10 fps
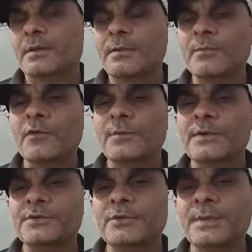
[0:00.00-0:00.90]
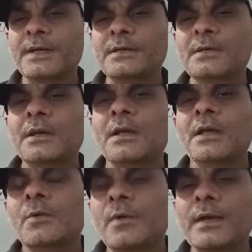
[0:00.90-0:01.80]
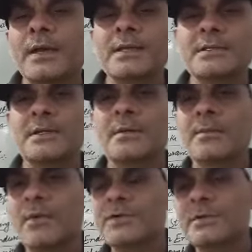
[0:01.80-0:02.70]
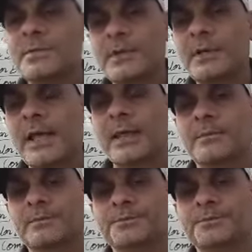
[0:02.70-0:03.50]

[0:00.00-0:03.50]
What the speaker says: The movement should be in quickest possible time.